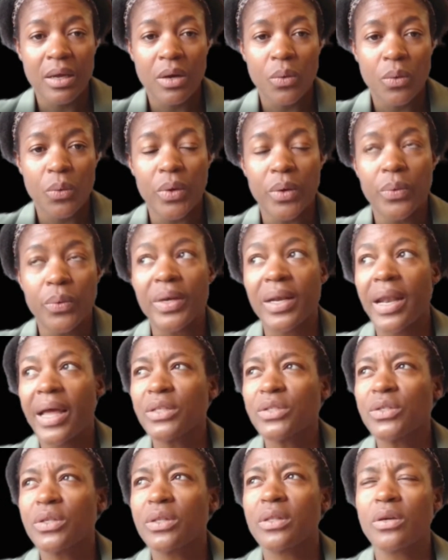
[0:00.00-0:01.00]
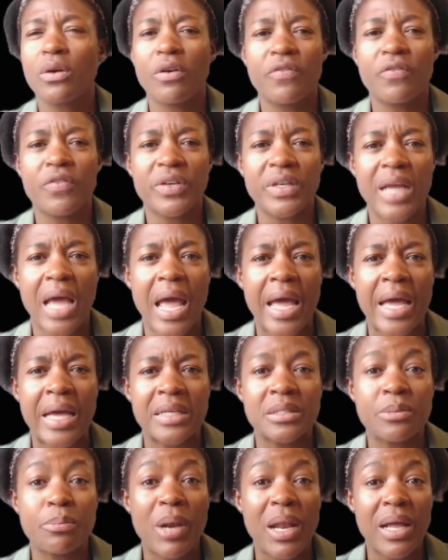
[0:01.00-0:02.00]
We would like to think of it
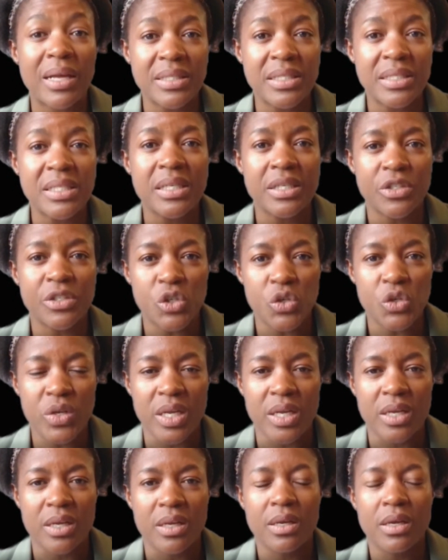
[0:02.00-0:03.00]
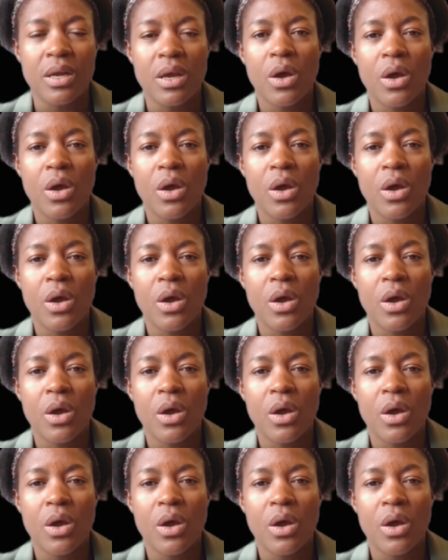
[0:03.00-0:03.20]
as planting a tree,